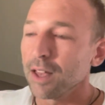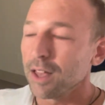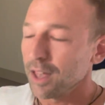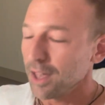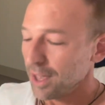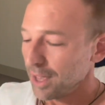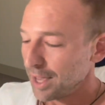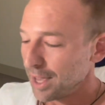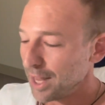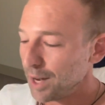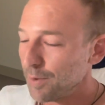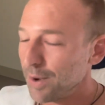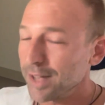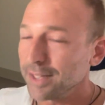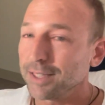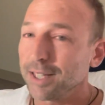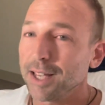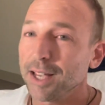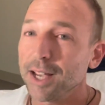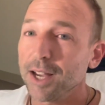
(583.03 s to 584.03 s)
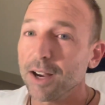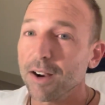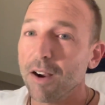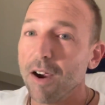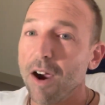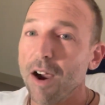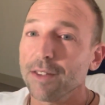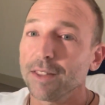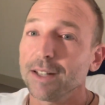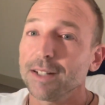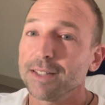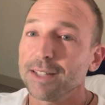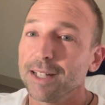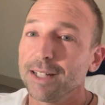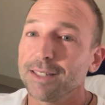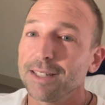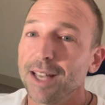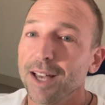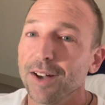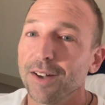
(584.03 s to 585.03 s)
anyways, here are the
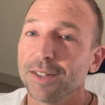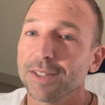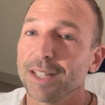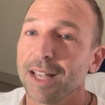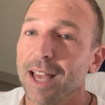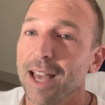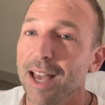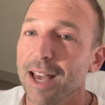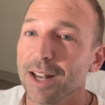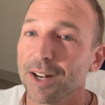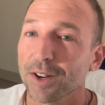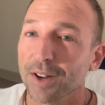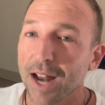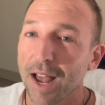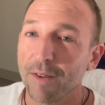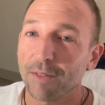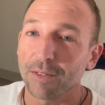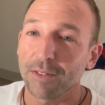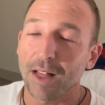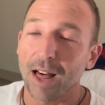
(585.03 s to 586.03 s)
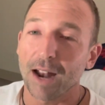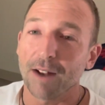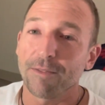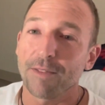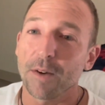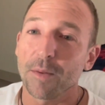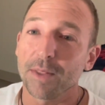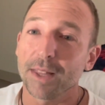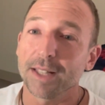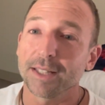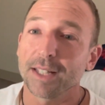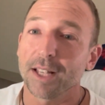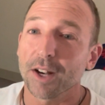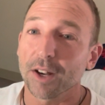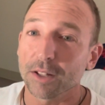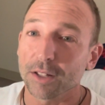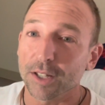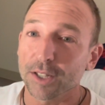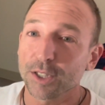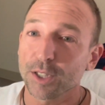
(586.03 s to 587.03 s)
details, and you're gonna have a lot of fun with this, and
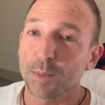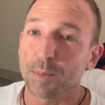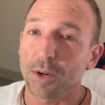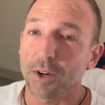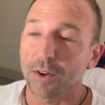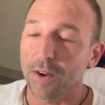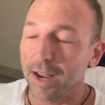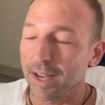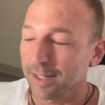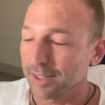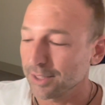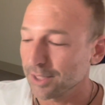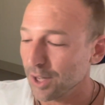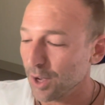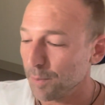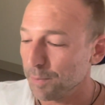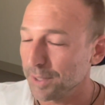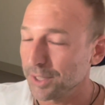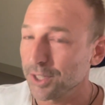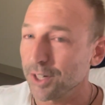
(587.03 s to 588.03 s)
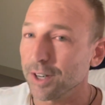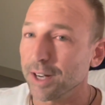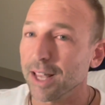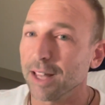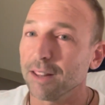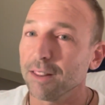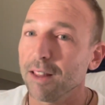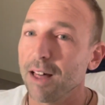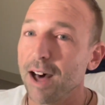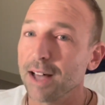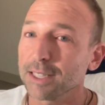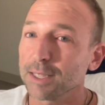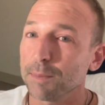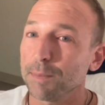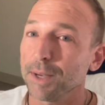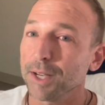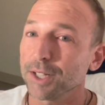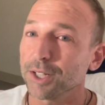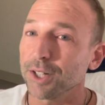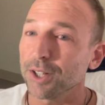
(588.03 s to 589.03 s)
you look super great. So be sure to get lots of
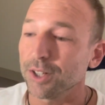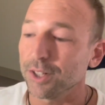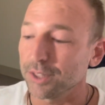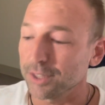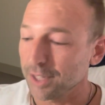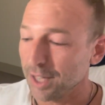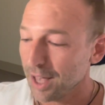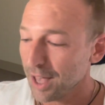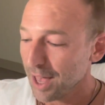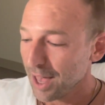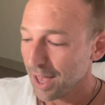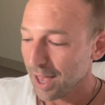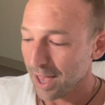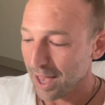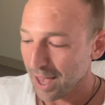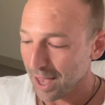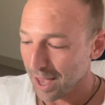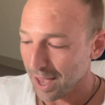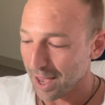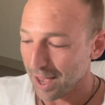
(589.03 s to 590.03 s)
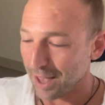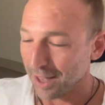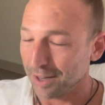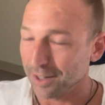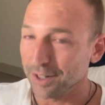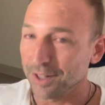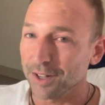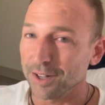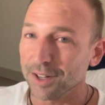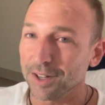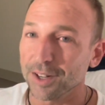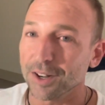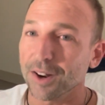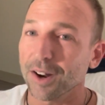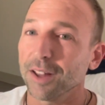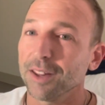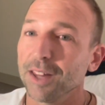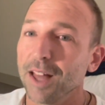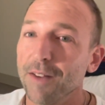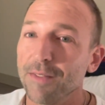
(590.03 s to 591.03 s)
pictures, and you're
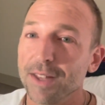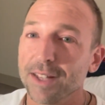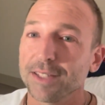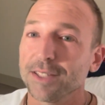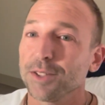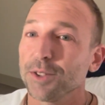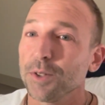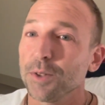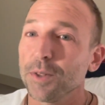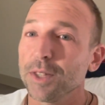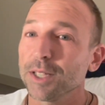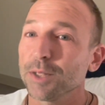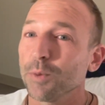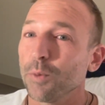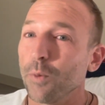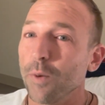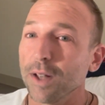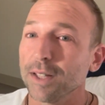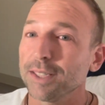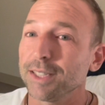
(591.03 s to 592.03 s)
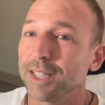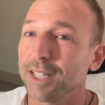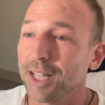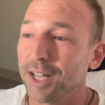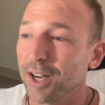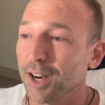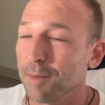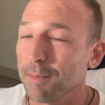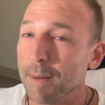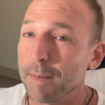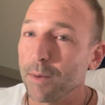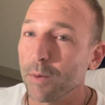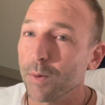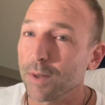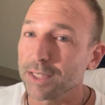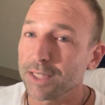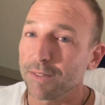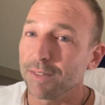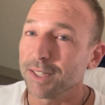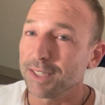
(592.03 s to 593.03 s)
gonna love this. Do this once a year, maybe
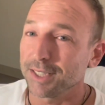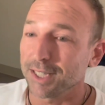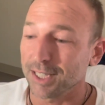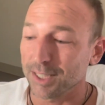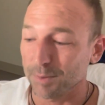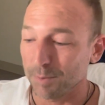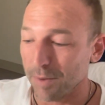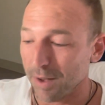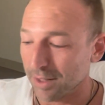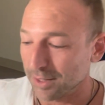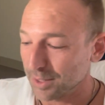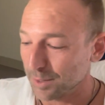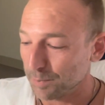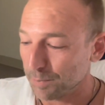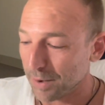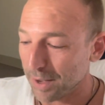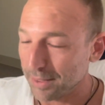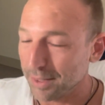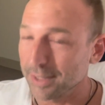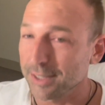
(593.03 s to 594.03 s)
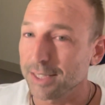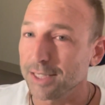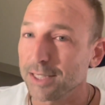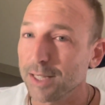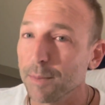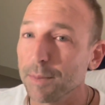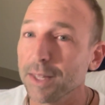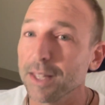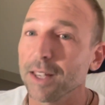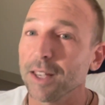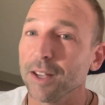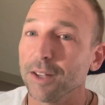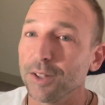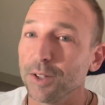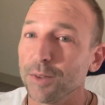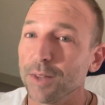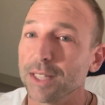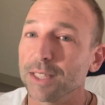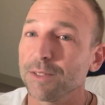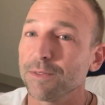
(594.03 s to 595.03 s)
once every 6 months, but this is something that you do
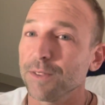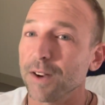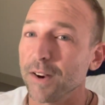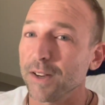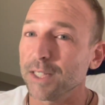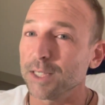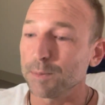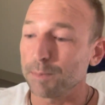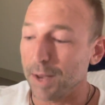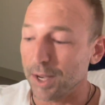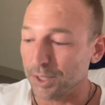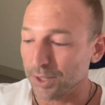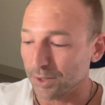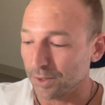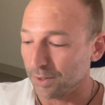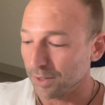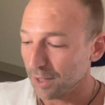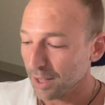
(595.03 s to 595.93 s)
that's very special,